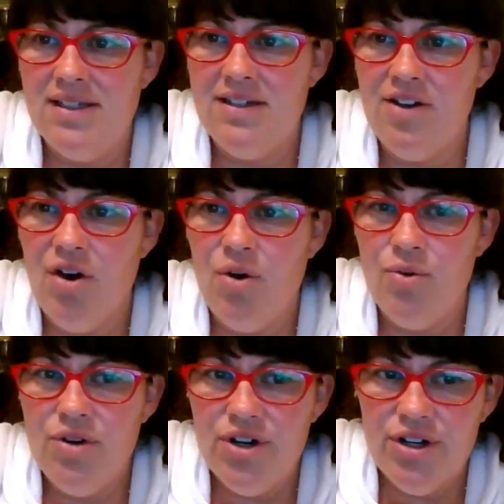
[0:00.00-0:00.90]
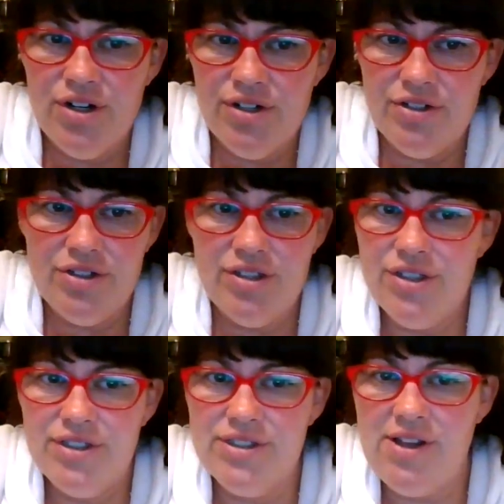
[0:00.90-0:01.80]
encoder
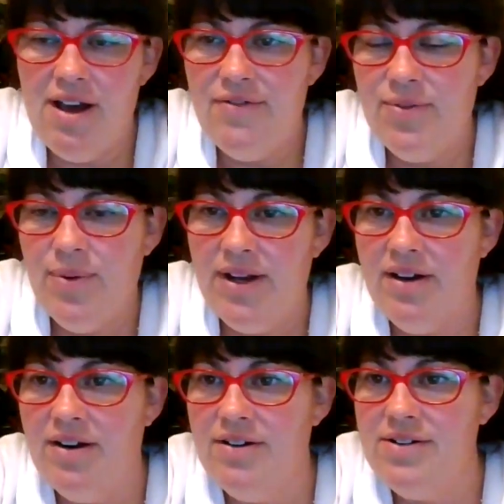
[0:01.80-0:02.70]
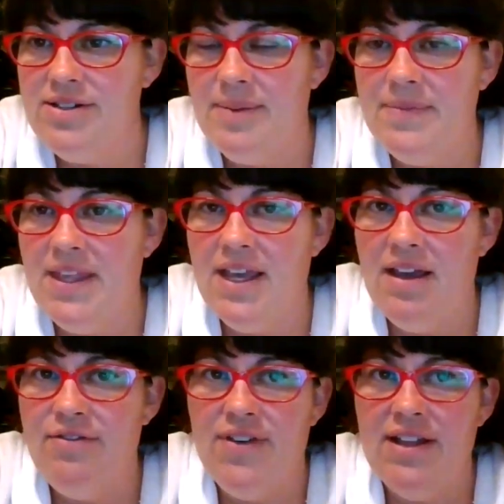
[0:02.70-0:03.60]
software or something.
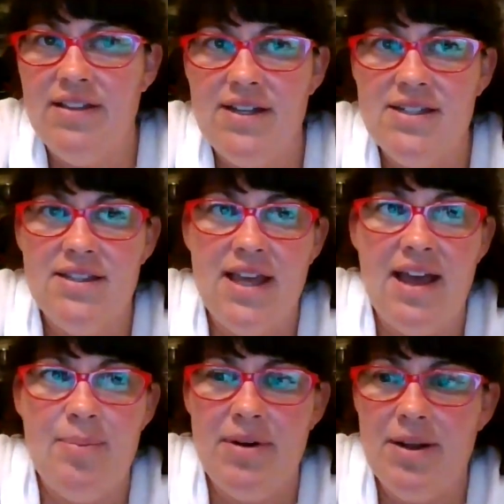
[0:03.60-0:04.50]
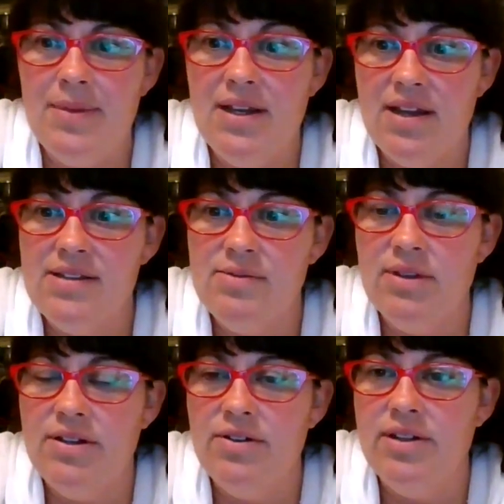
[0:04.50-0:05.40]
I finally did that, but I mean,
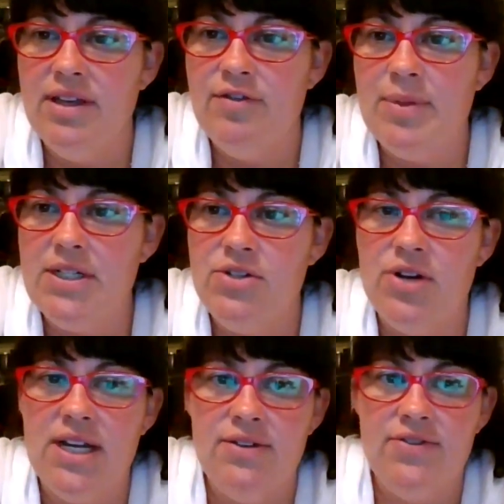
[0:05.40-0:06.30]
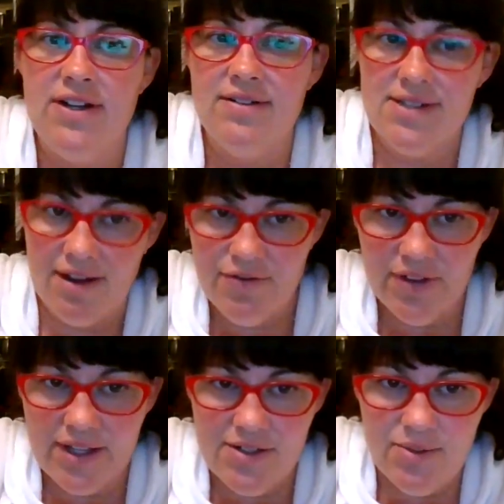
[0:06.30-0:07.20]
literally have been trying to figure this out
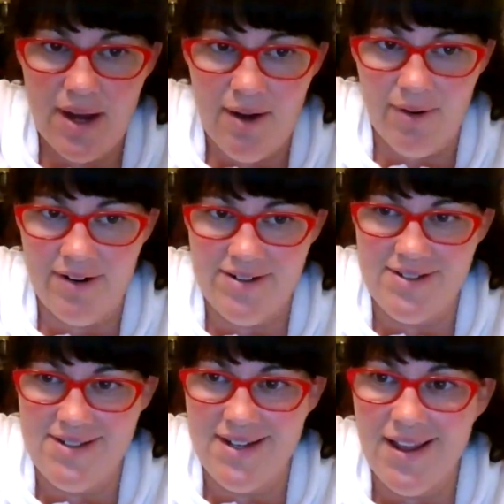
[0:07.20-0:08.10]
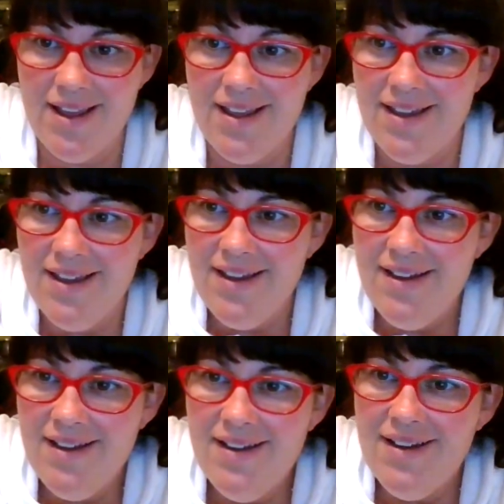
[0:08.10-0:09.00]
for, like, 2 hours today,
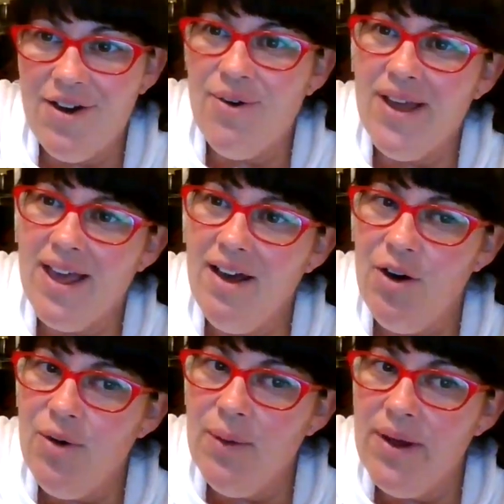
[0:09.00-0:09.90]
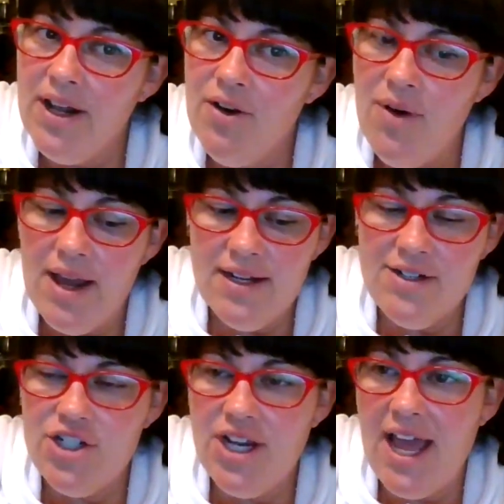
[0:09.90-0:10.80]
going, "Oh, I wanna go on
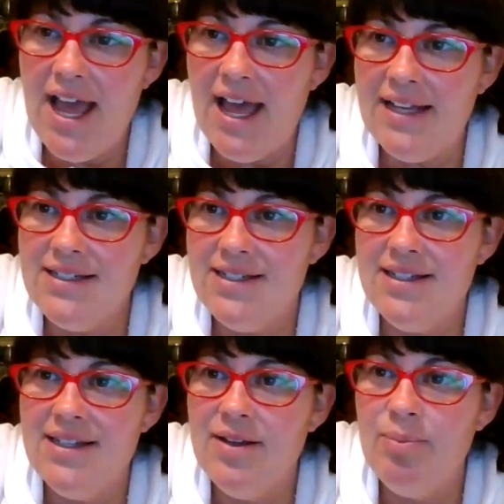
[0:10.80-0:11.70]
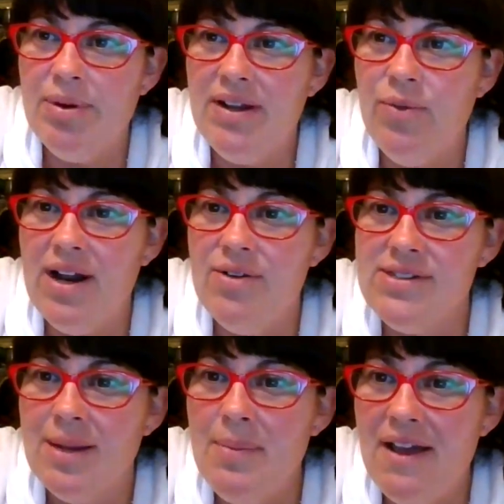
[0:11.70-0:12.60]
and chat." But when I
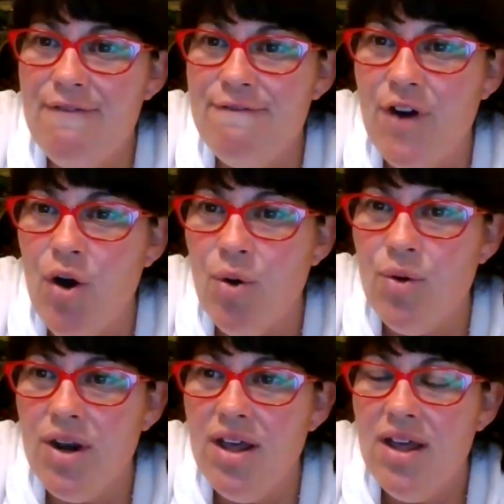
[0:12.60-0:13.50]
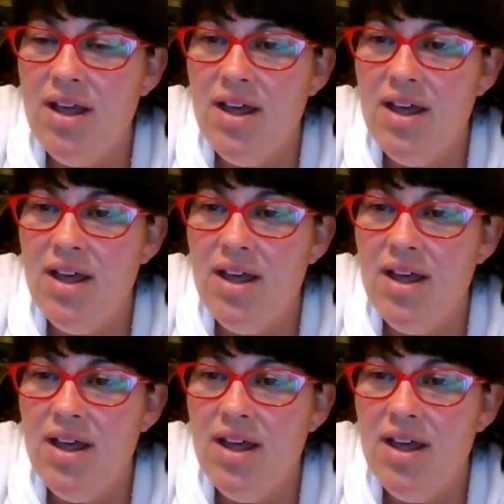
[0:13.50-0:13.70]
was on my phone,